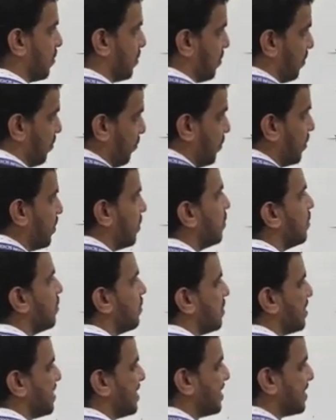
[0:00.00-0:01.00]

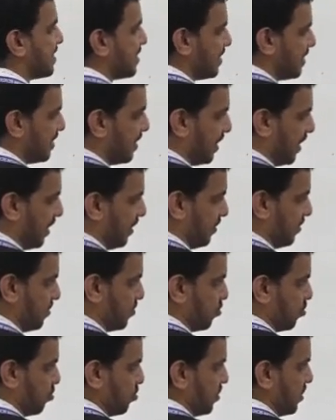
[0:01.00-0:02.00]
cover 6 degree angle.
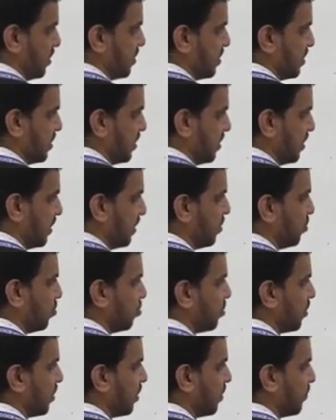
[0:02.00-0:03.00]
So 6 degree
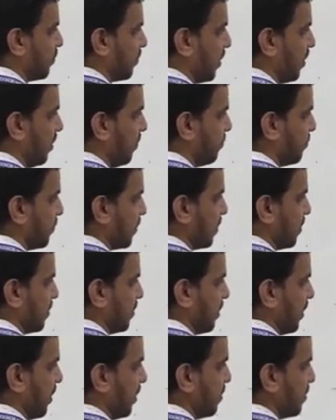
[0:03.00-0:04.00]
into 35,
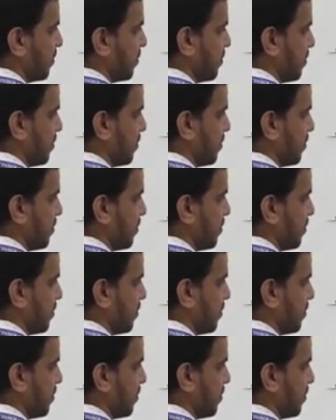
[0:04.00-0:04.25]
that is